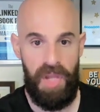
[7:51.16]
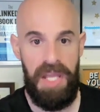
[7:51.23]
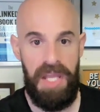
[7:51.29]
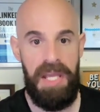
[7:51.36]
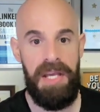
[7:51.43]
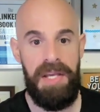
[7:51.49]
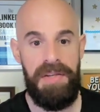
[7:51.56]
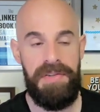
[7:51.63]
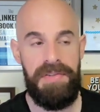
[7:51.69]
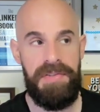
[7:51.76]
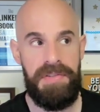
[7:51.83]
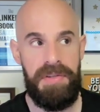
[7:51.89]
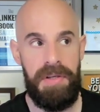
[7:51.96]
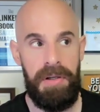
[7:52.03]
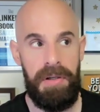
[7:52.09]

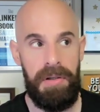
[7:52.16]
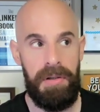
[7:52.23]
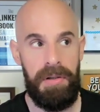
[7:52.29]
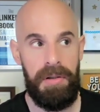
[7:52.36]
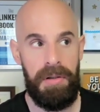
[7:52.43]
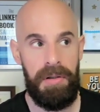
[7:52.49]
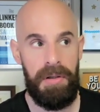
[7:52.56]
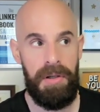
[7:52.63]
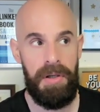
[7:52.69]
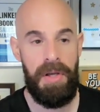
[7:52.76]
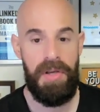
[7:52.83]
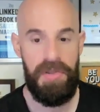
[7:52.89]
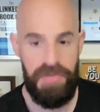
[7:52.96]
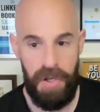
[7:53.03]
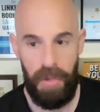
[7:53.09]
is,
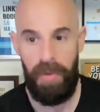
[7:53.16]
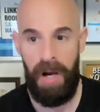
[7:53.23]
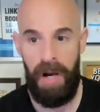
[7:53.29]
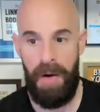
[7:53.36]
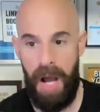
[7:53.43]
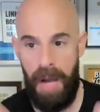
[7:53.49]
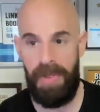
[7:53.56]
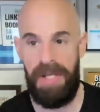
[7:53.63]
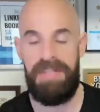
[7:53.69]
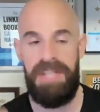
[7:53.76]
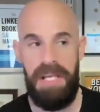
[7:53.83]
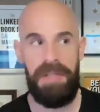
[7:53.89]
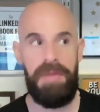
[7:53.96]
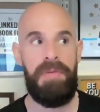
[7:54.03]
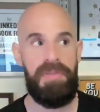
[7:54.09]
I want to
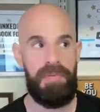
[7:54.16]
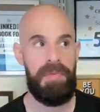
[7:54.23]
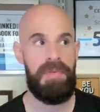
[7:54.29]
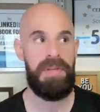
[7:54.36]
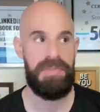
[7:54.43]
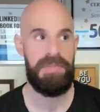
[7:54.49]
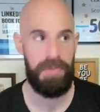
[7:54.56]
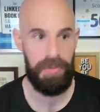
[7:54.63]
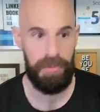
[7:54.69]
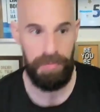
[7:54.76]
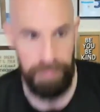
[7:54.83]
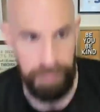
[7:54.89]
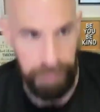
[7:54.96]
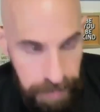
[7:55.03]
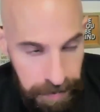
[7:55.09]
take you through this
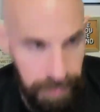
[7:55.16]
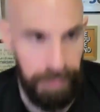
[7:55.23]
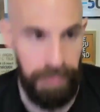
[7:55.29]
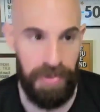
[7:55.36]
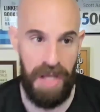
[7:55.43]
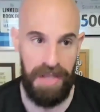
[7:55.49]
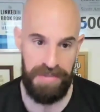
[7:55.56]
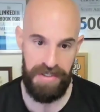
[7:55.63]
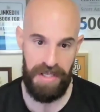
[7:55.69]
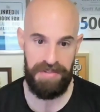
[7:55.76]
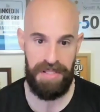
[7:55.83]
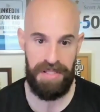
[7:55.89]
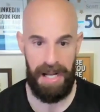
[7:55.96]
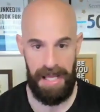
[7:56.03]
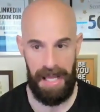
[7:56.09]
little process
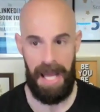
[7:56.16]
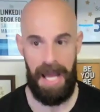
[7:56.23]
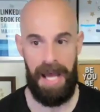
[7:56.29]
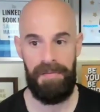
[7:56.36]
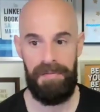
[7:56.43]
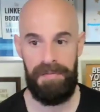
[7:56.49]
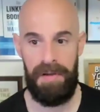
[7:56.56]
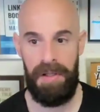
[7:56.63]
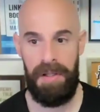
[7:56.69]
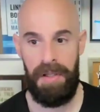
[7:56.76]
that I have.